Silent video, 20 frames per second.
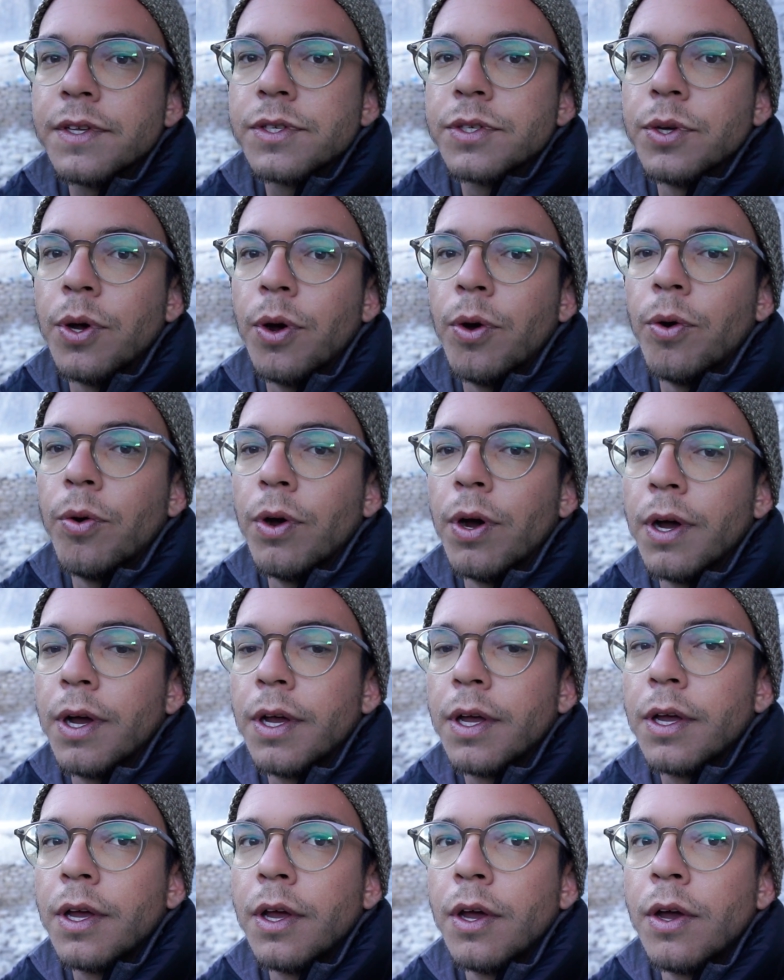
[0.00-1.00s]
So
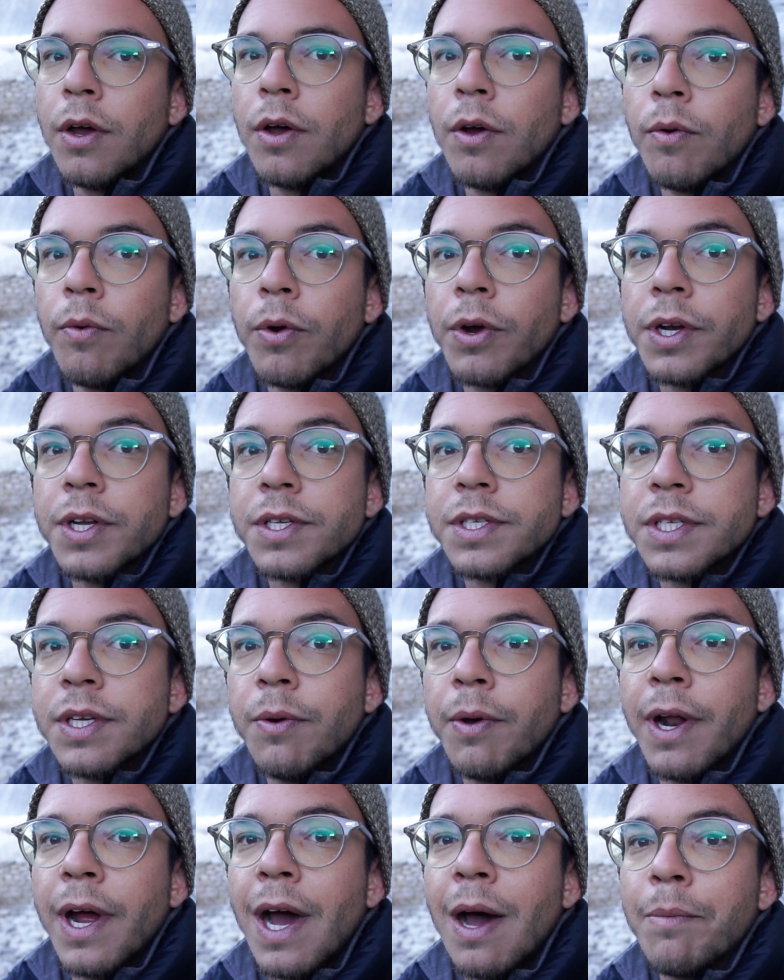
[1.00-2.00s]
we're gonna see
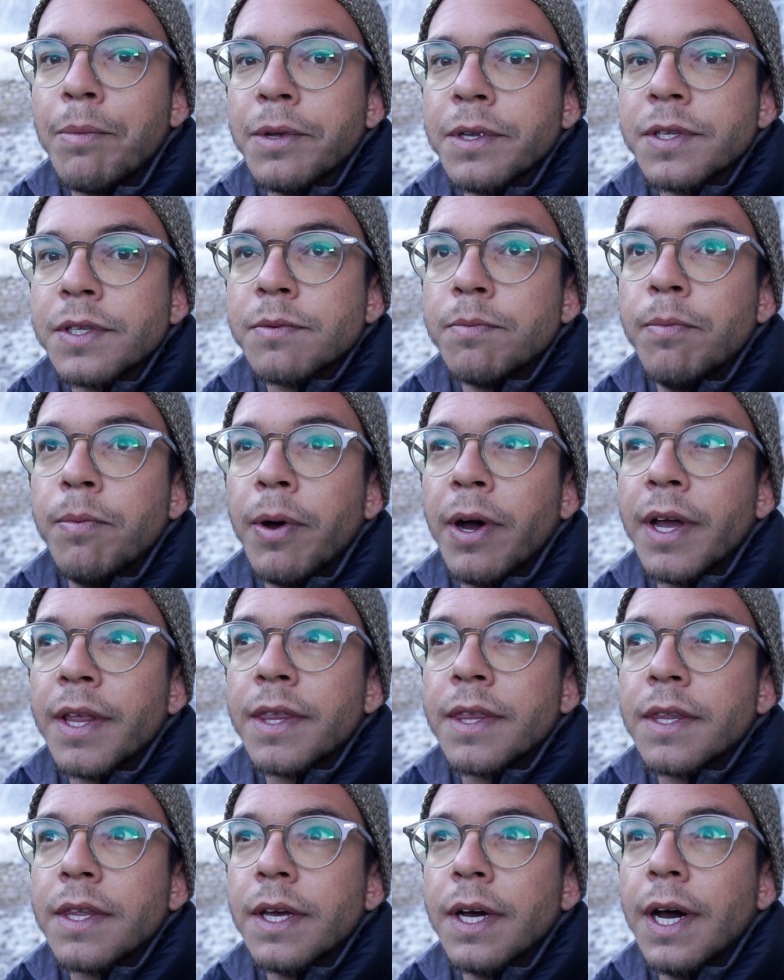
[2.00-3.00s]
what happens, but
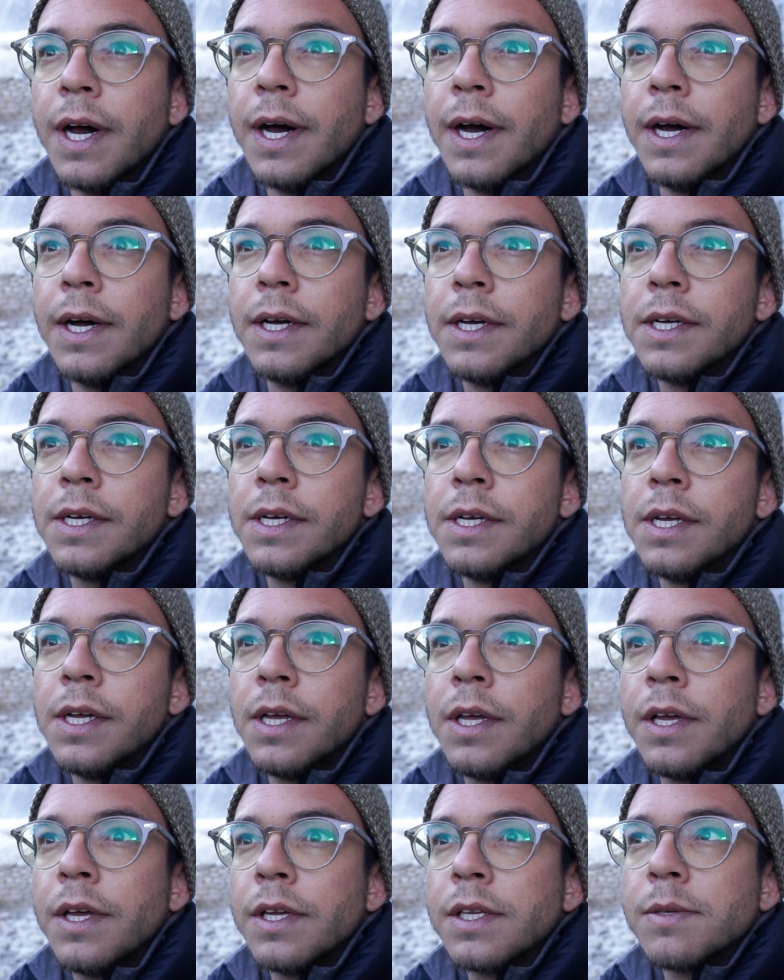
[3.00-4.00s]

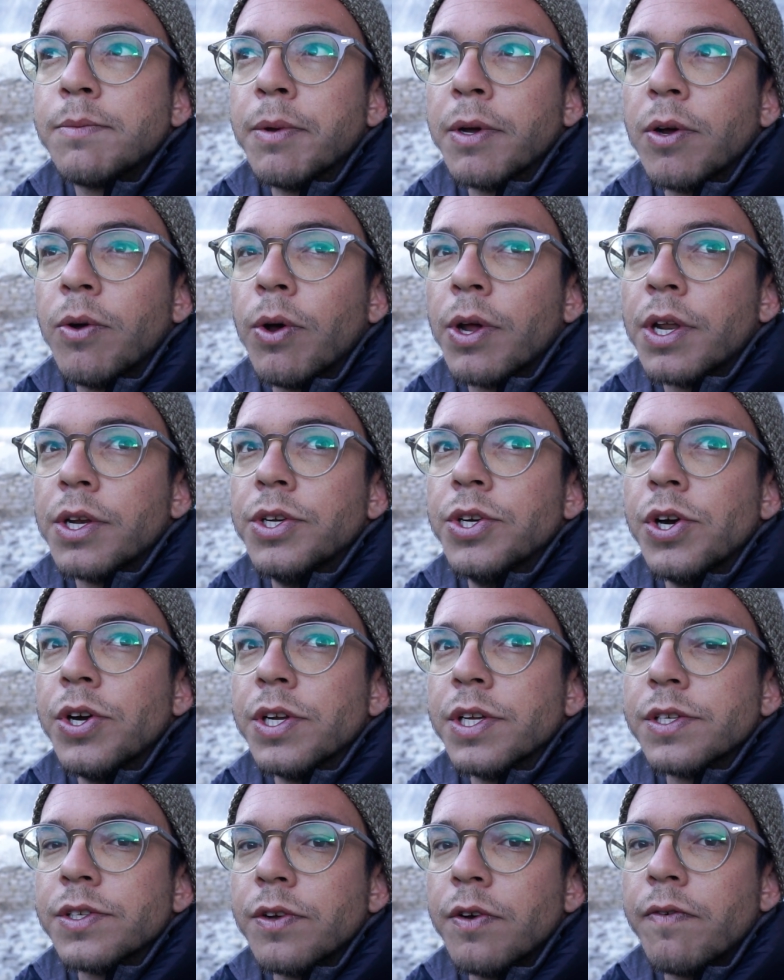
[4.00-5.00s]
it's been quite a
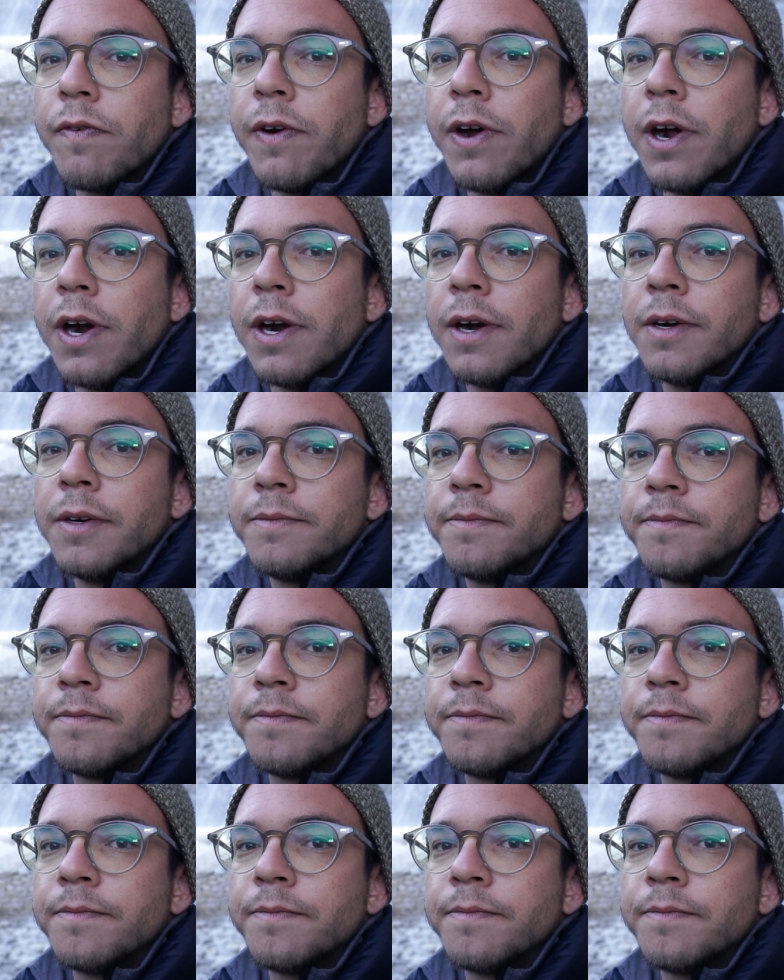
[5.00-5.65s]
journey so far.